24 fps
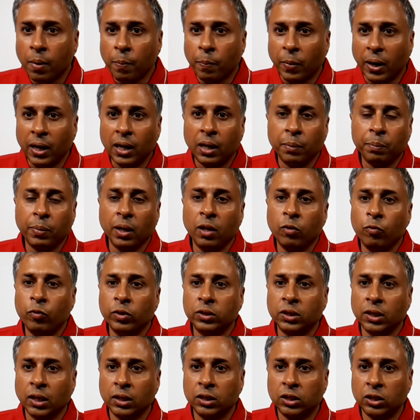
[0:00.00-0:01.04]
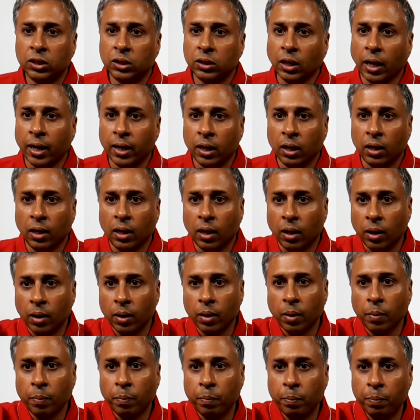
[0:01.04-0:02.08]
multiple visits and
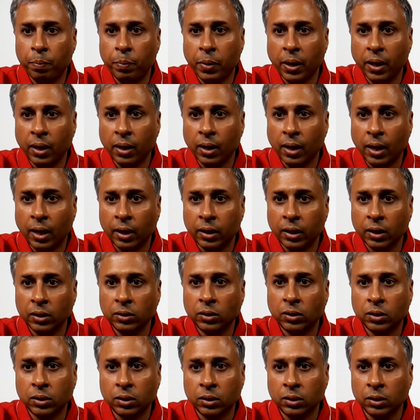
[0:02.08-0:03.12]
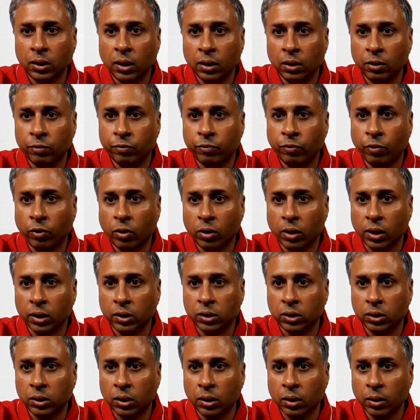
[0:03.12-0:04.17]
paying attention in the
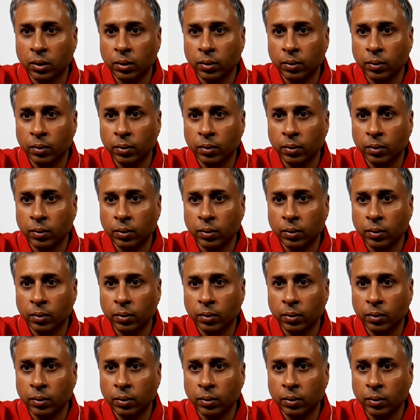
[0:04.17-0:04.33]
forest.